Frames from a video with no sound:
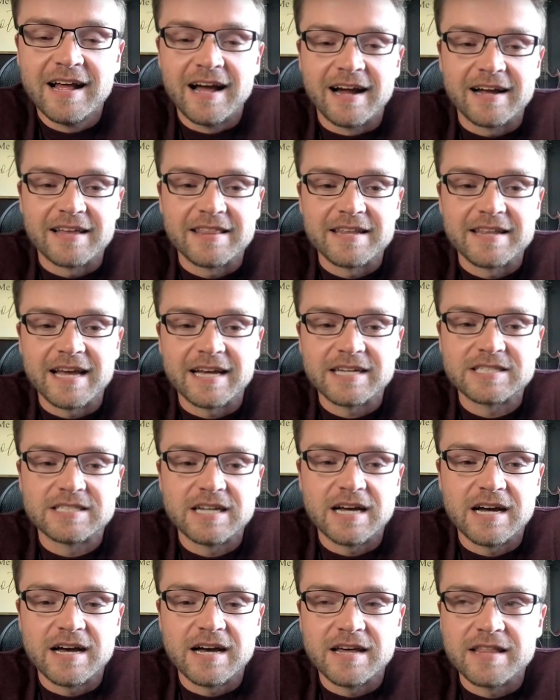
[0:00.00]
I got the next,
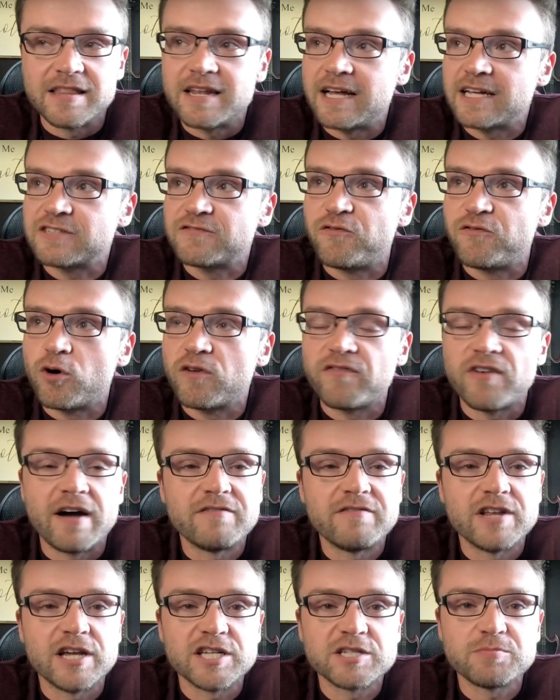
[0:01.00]
uh, the next four or
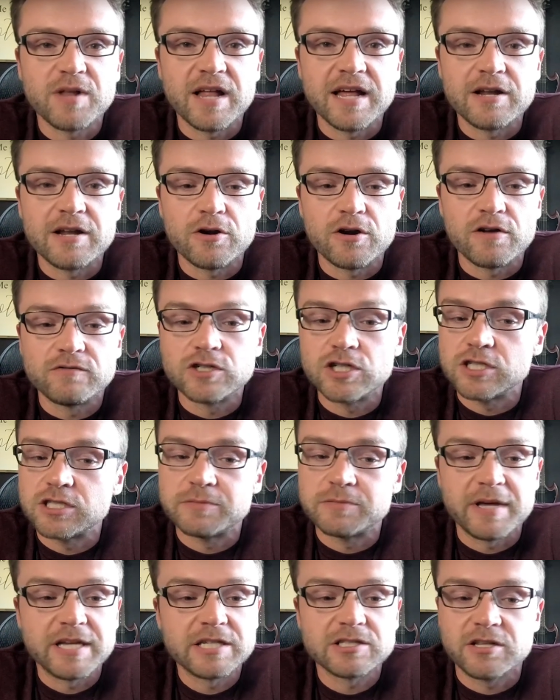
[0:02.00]
five days planned out of
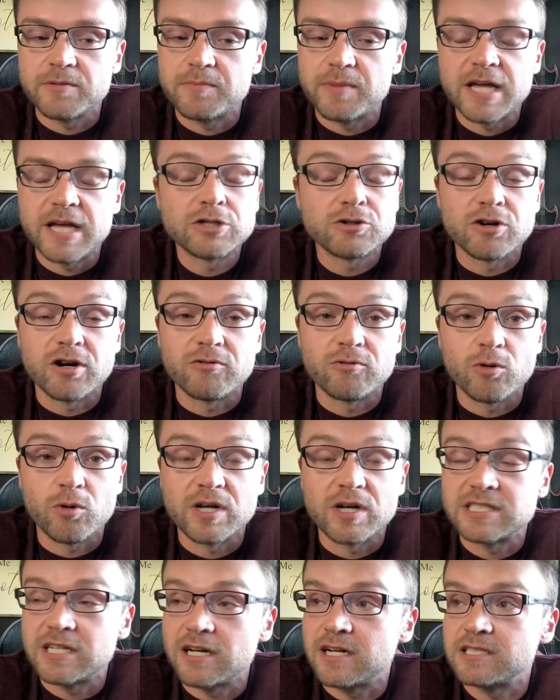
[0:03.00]
just basically Patreon
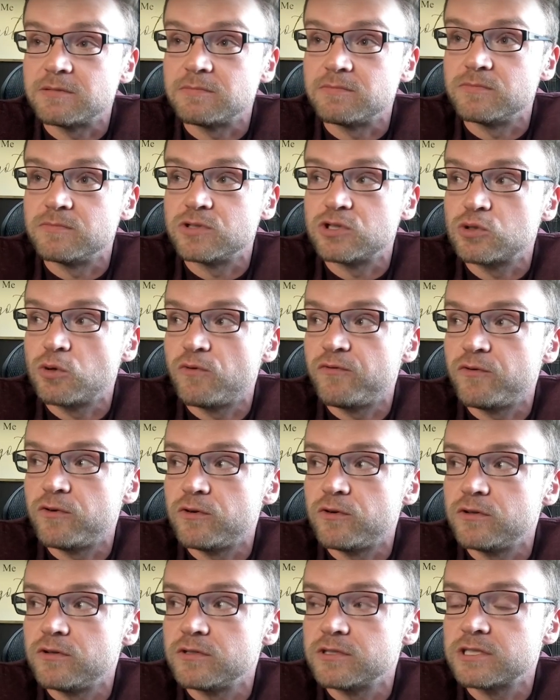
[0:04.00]
requests. I got some
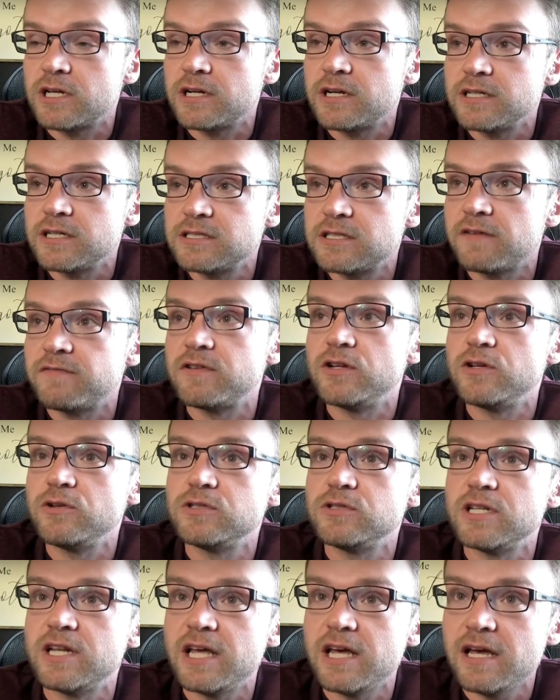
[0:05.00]
Soulful Sunday stuff to
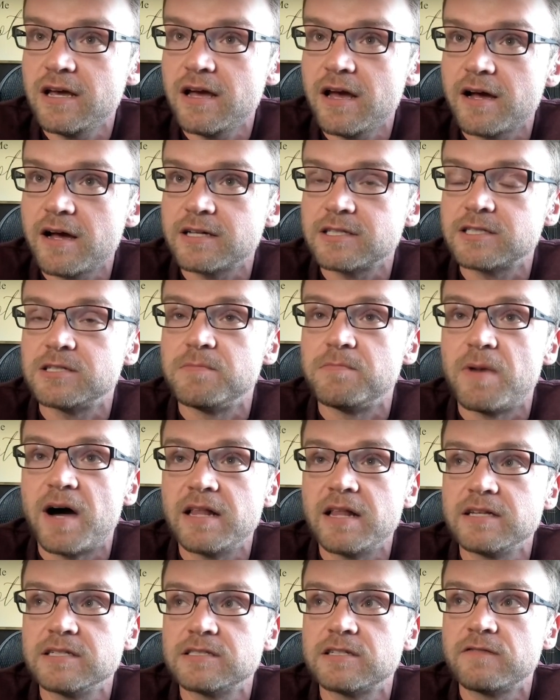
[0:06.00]
do today. I got some
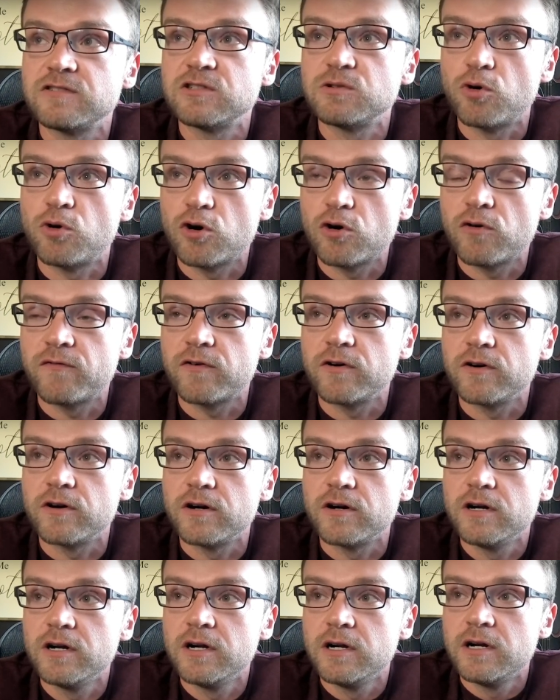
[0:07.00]
Miley stuff tomorrow
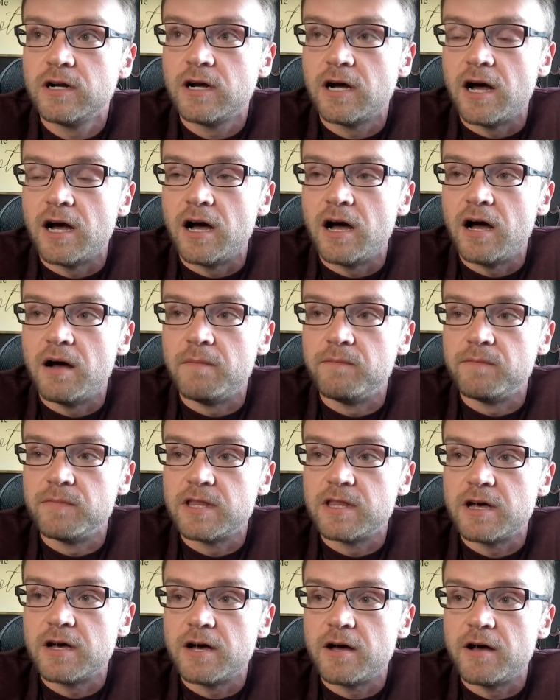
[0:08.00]
for
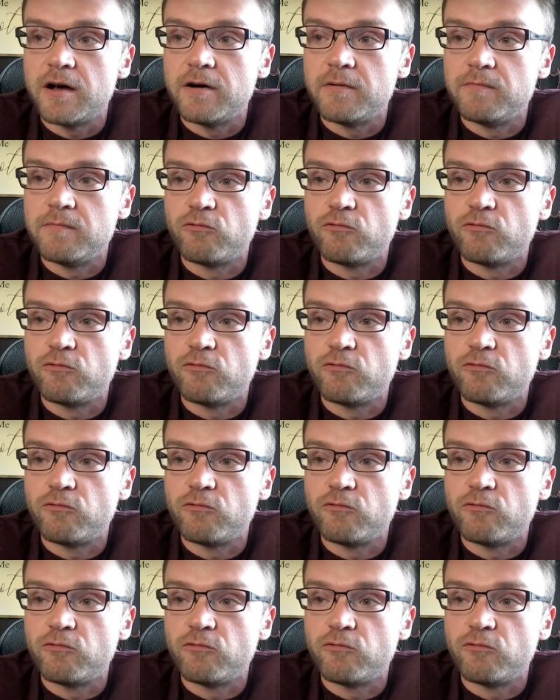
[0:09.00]
Um, the